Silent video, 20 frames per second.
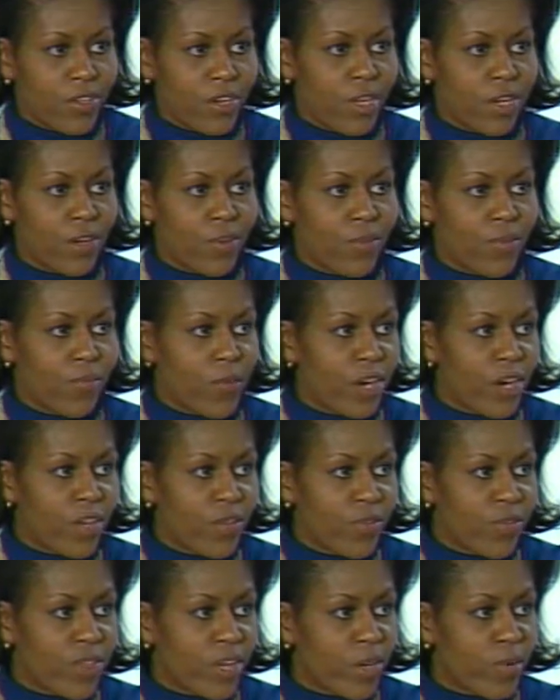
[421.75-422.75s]
You know, where do
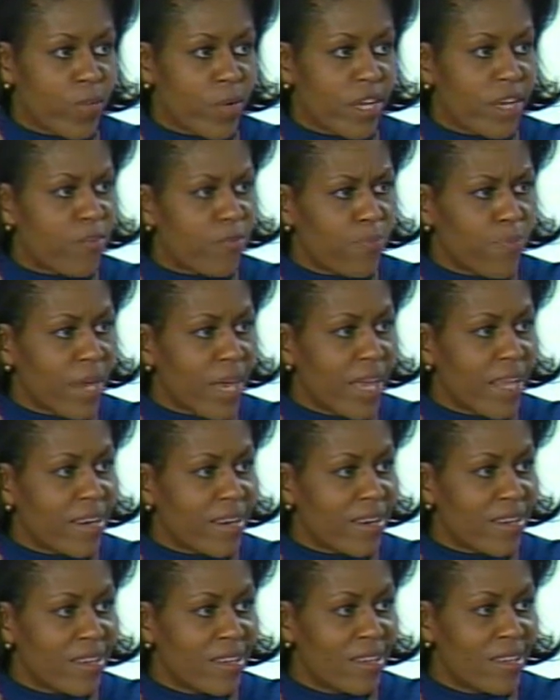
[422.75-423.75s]
you think we have
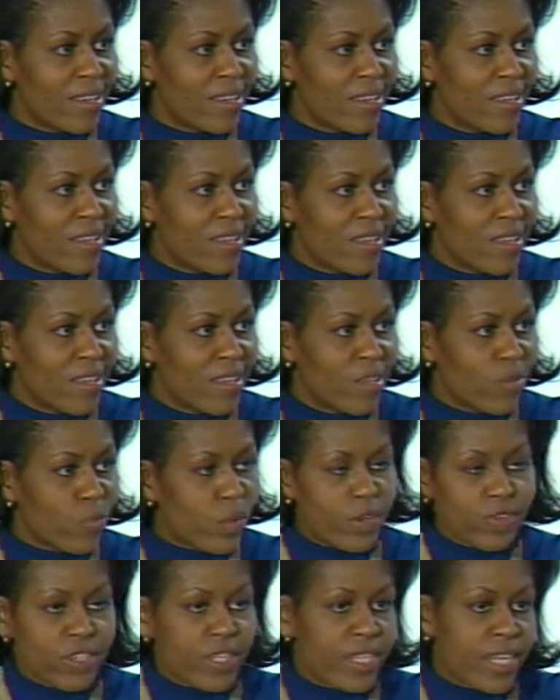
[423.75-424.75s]
been?
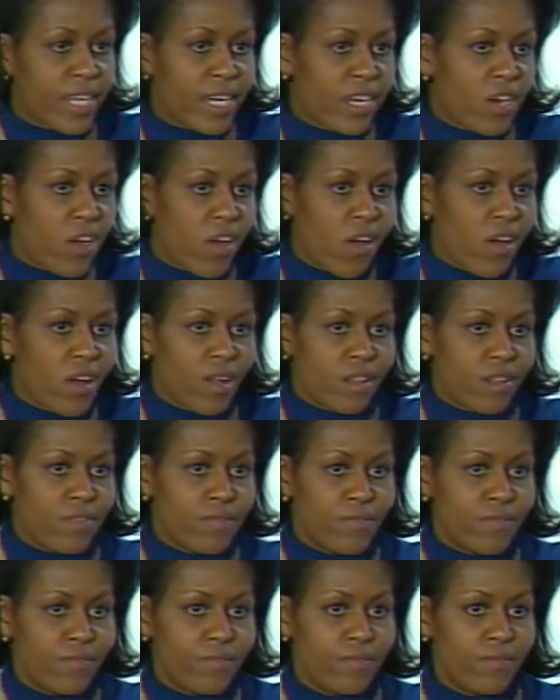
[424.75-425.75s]
We've seen it all.
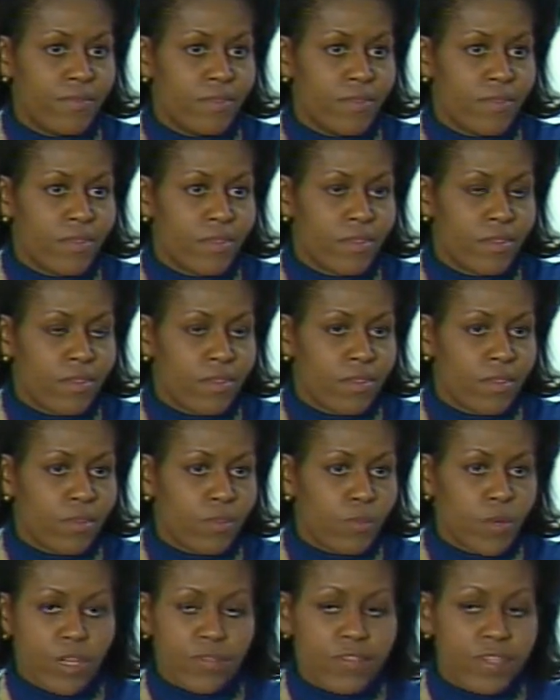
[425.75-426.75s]

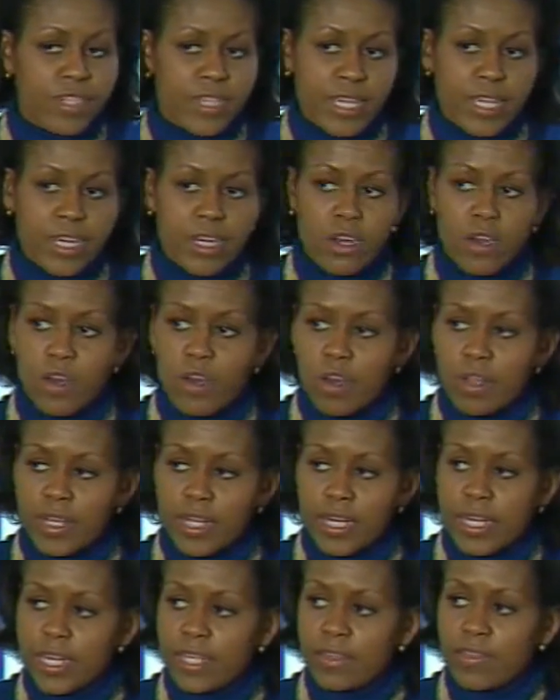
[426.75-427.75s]
We have seen it all.
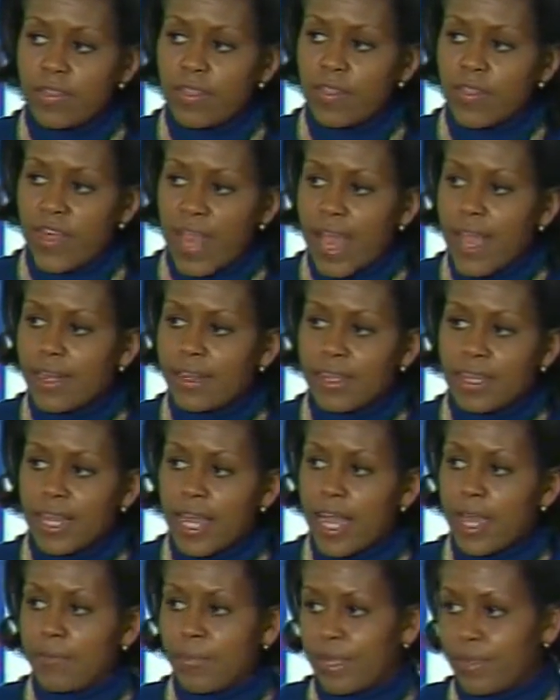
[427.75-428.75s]
And in that
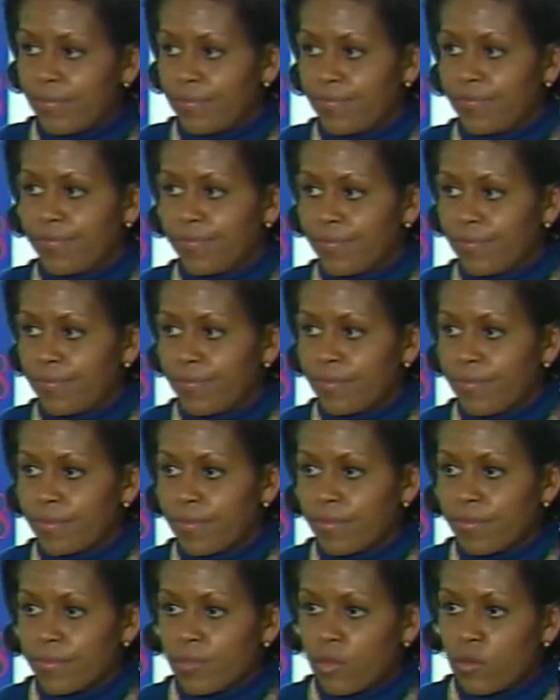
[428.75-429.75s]
climate,
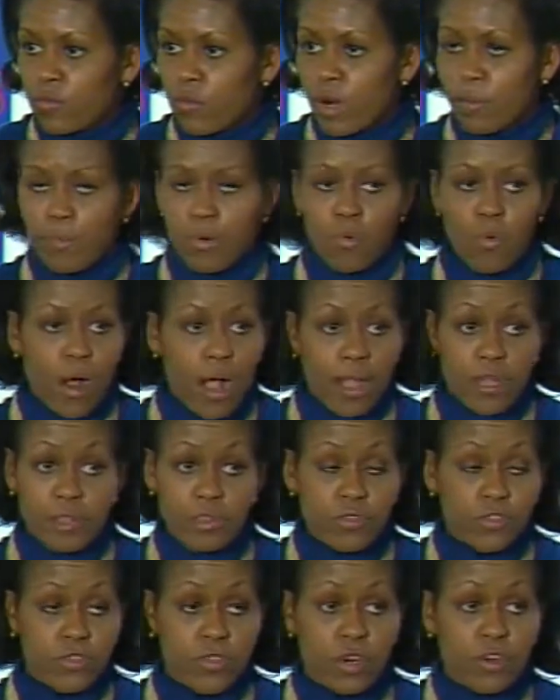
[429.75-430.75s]
where Barack
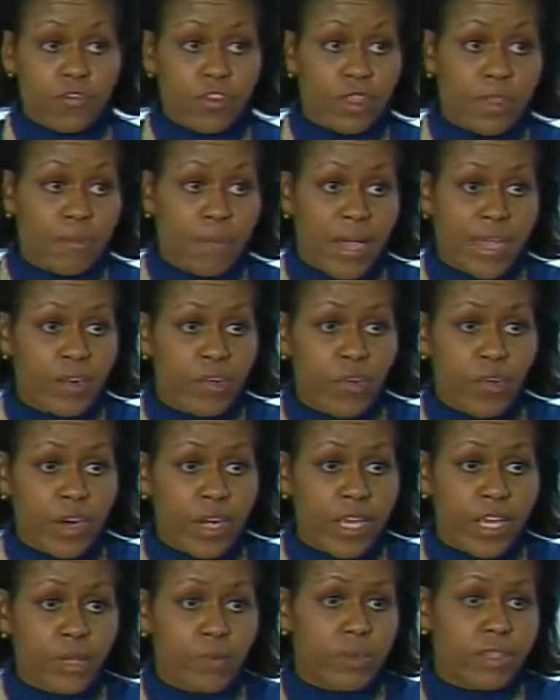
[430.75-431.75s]
served in the
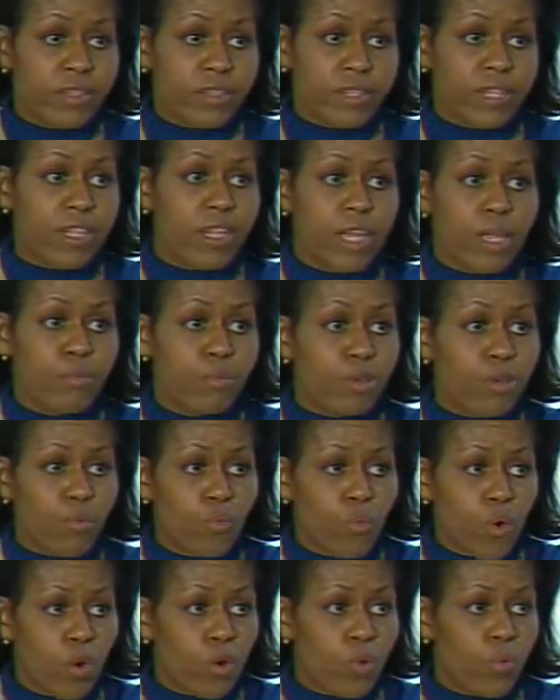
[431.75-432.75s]
minority, he was still able to
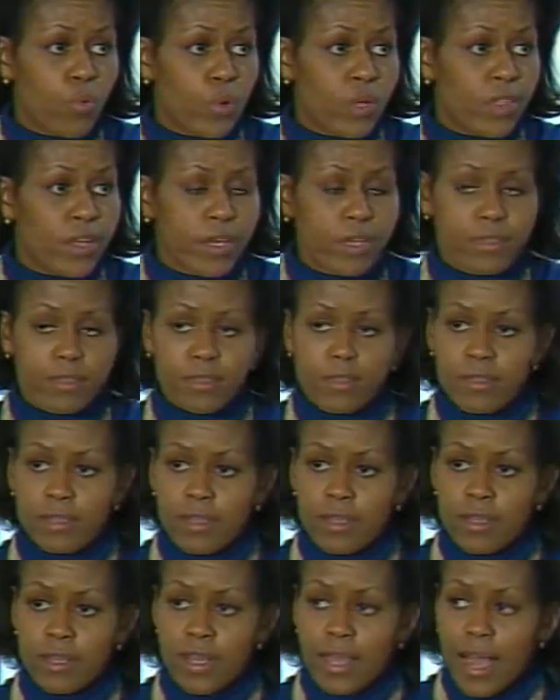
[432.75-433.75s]
work with his
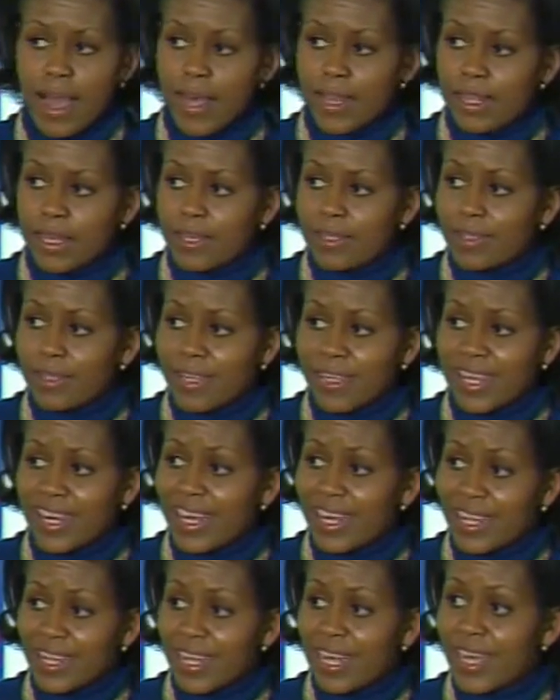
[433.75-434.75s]
colleagues and get
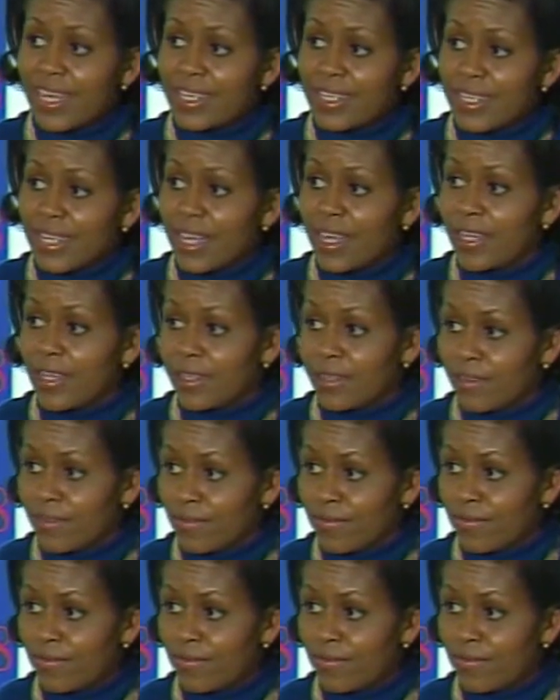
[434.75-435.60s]
a lot done.